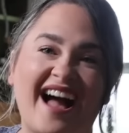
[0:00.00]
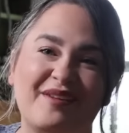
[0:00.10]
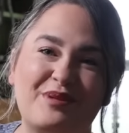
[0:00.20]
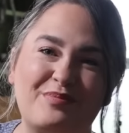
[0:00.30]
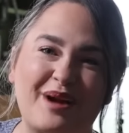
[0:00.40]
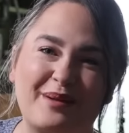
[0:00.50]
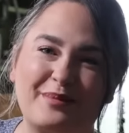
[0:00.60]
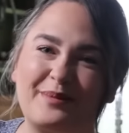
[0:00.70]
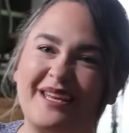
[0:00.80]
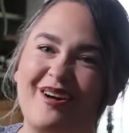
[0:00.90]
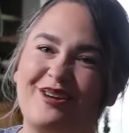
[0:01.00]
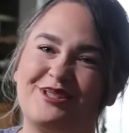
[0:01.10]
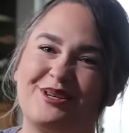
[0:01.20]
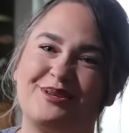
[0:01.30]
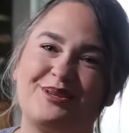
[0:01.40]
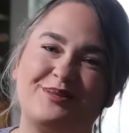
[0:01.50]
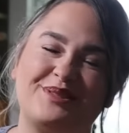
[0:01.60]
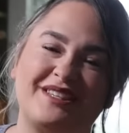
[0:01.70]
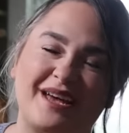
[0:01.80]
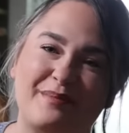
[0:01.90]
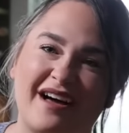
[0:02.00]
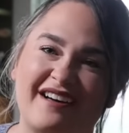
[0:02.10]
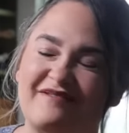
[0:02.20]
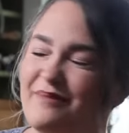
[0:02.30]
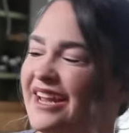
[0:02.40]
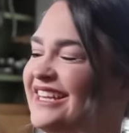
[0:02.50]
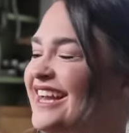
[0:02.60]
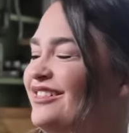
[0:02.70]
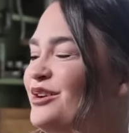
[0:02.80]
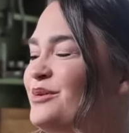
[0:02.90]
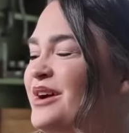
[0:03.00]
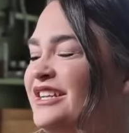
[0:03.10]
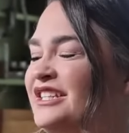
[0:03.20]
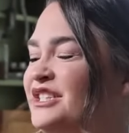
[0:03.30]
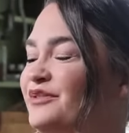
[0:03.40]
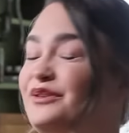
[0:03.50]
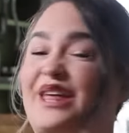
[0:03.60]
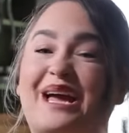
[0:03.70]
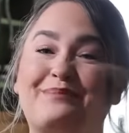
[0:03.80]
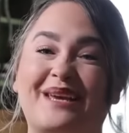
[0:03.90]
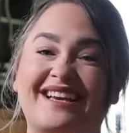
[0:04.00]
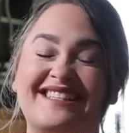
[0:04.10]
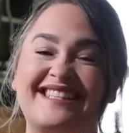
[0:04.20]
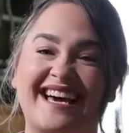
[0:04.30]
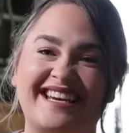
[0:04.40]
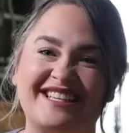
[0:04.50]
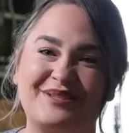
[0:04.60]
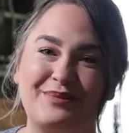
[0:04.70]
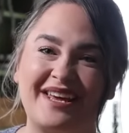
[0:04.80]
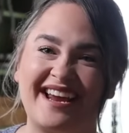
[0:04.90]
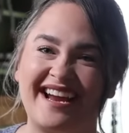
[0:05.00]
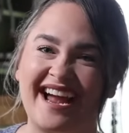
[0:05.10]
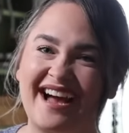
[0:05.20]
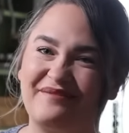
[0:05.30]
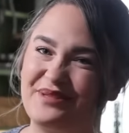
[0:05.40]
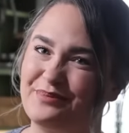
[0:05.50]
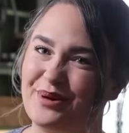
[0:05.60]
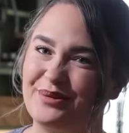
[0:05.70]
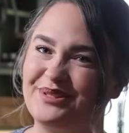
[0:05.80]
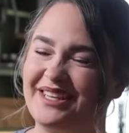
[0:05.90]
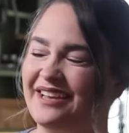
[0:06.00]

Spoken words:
I will probably also use some of my yellow onions for that because that is what I have the most